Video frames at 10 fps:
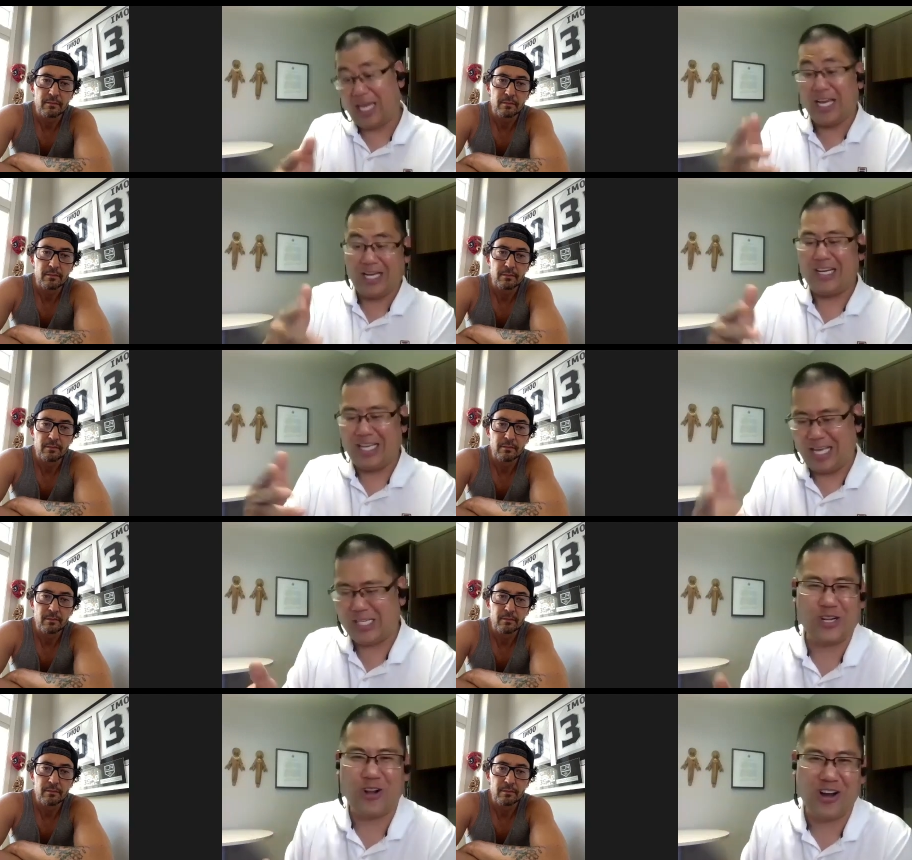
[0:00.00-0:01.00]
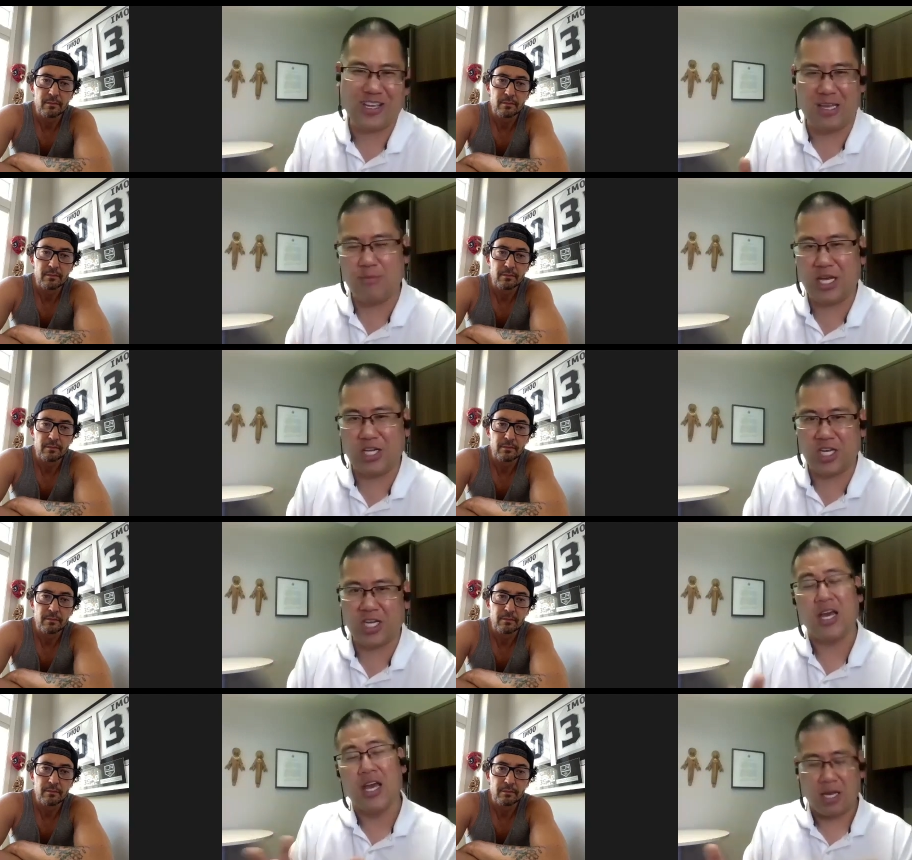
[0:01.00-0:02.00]
Speaker 1: KHL hockey in Beijing
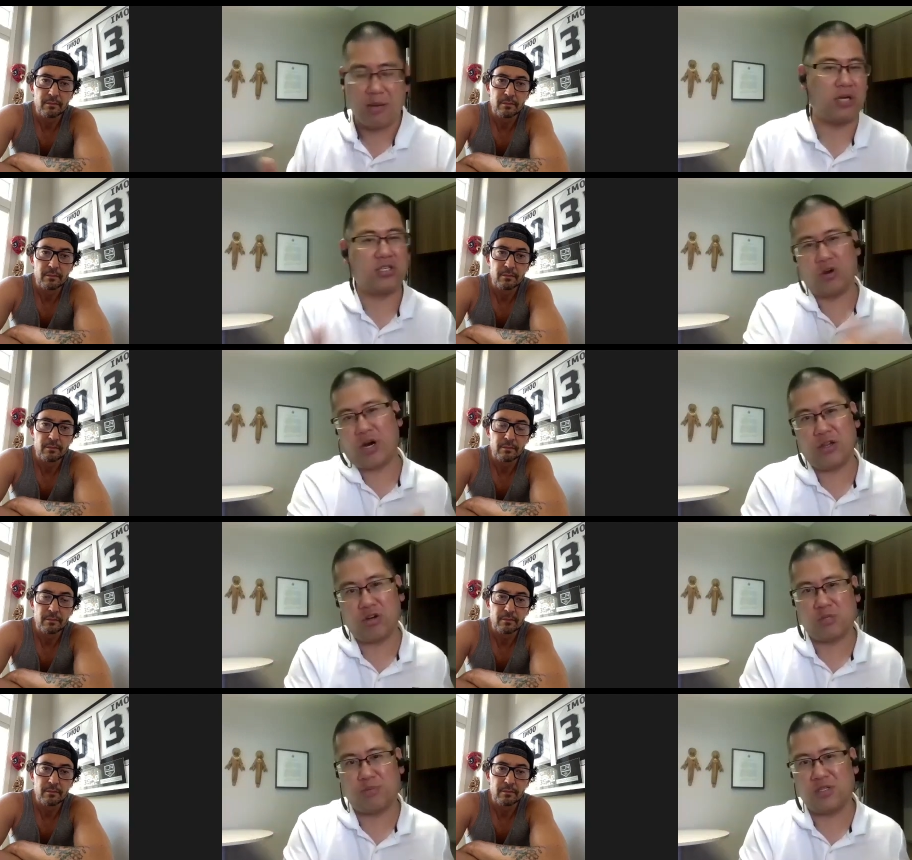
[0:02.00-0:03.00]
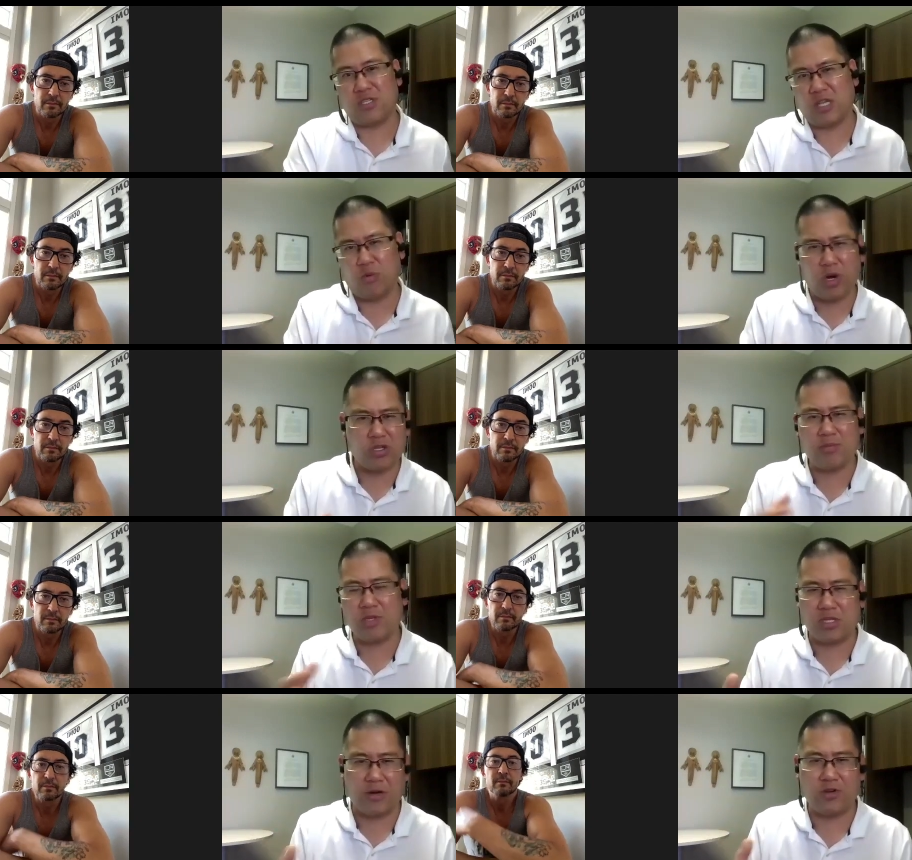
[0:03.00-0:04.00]
compared to your other experiences? Like, what are some of the
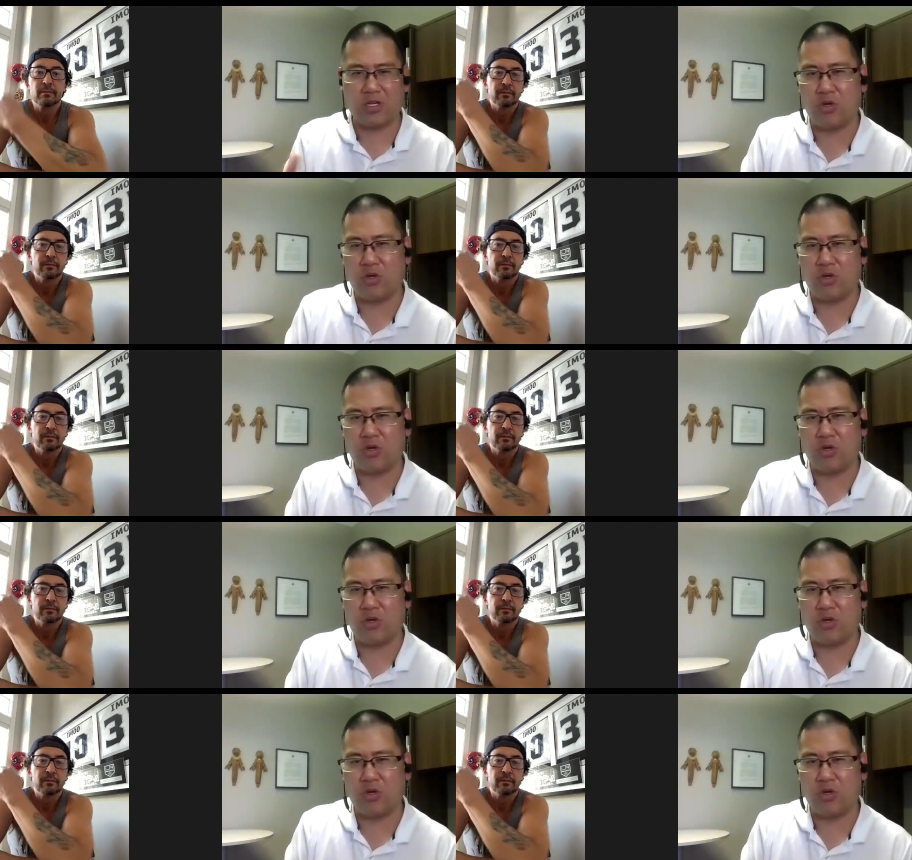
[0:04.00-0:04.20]
different